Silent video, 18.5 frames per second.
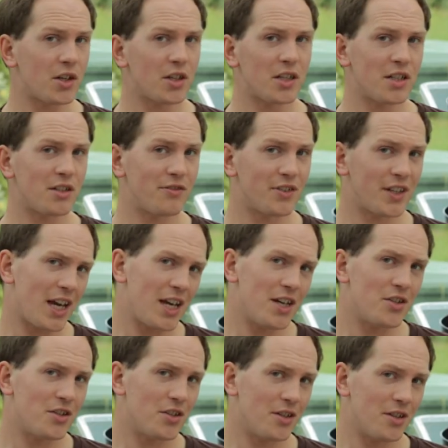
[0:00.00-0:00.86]

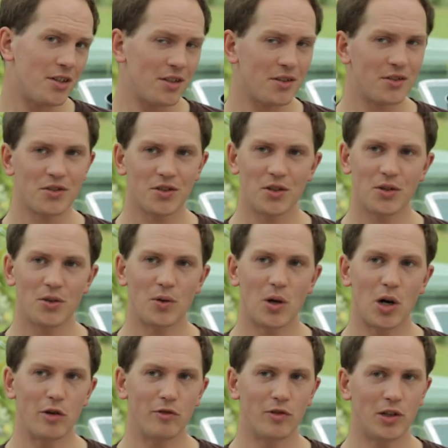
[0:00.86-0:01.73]
identification
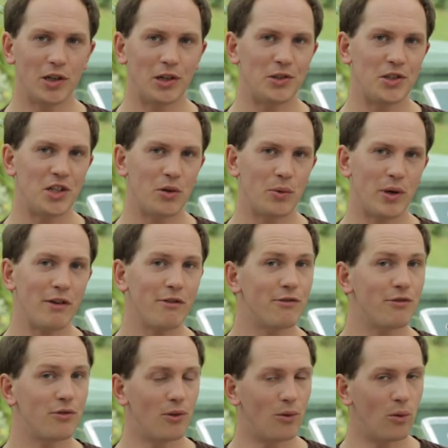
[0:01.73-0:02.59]
to overload you
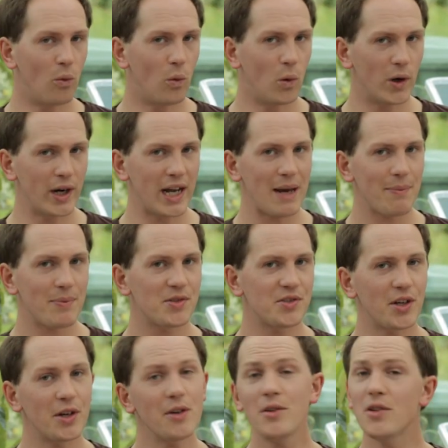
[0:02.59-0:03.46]
with for one
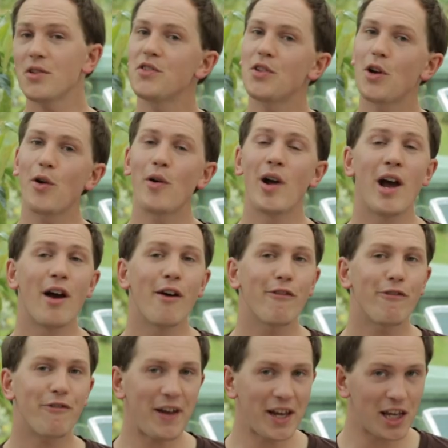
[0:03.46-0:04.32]
episode,
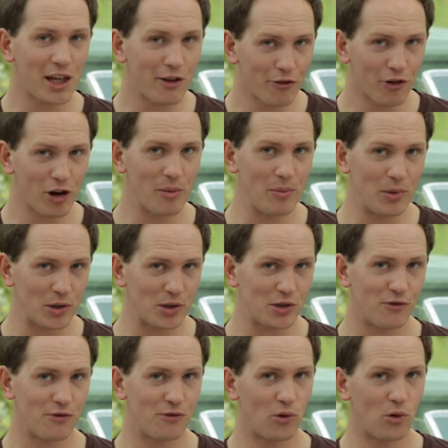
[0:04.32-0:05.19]
so thank you very
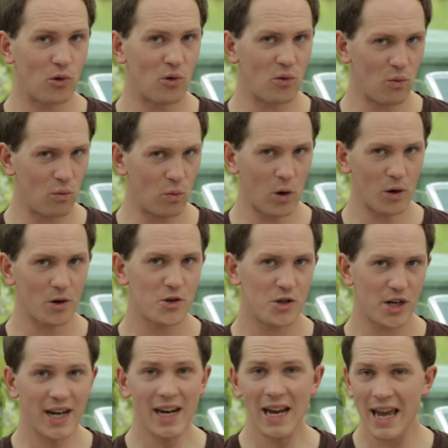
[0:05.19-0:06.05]
much for
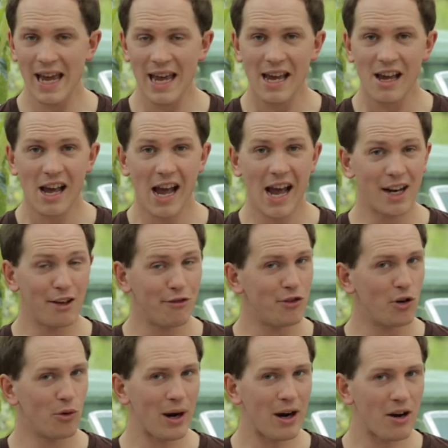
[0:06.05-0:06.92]
watching. And
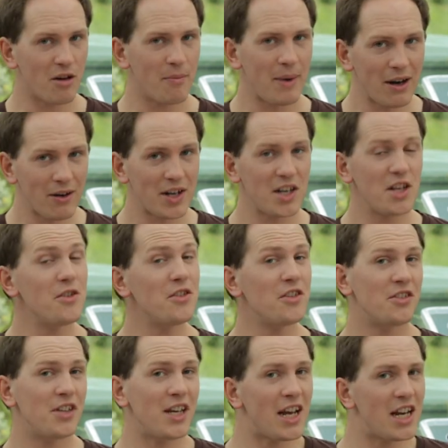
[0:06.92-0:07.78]
if you're out and about and you
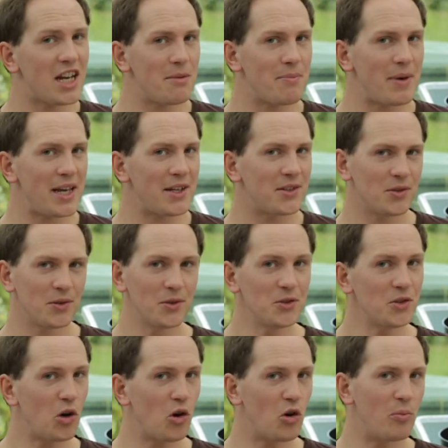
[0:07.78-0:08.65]
see any
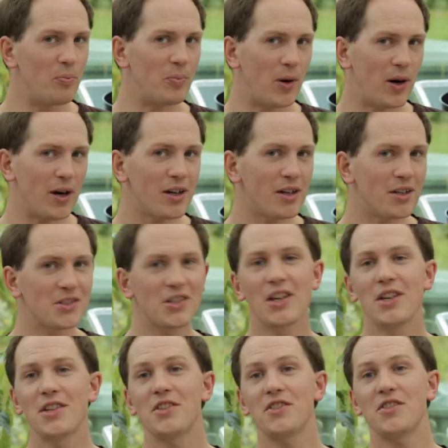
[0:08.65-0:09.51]
beetles or
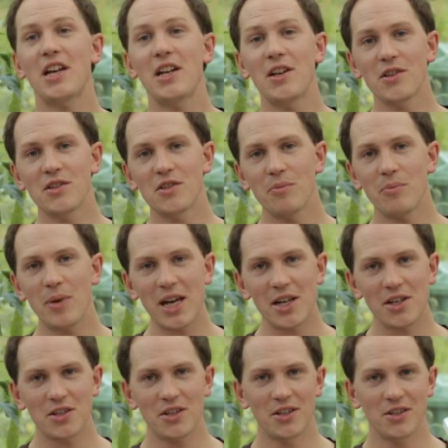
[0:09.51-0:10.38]
bugs, send us some
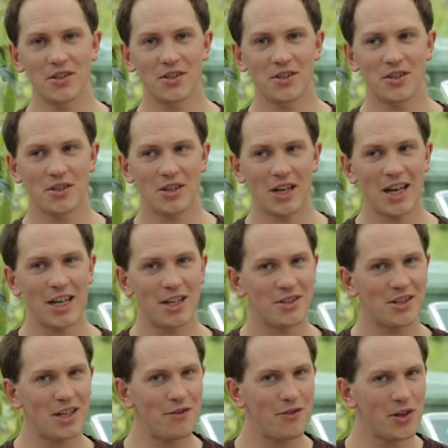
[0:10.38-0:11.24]
pictures and
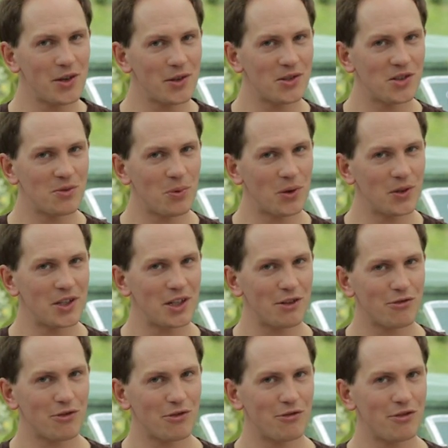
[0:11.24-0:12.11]
see if you can spot the
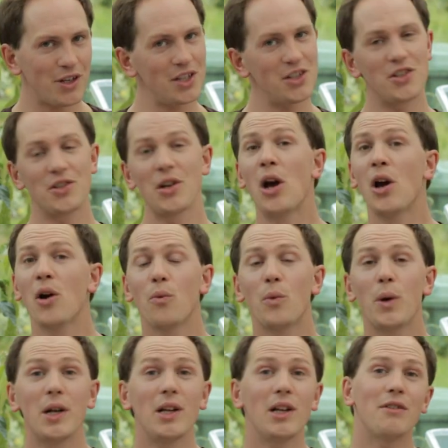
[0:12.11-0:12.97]
different features.
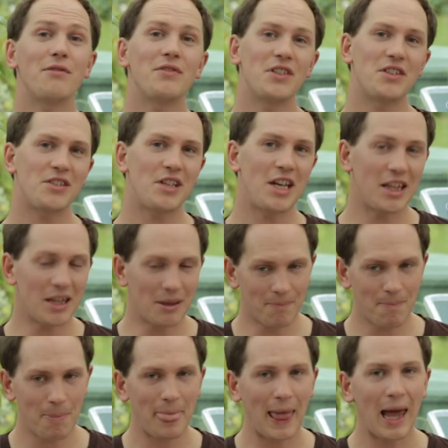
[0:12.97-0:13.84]
We'd love to see them.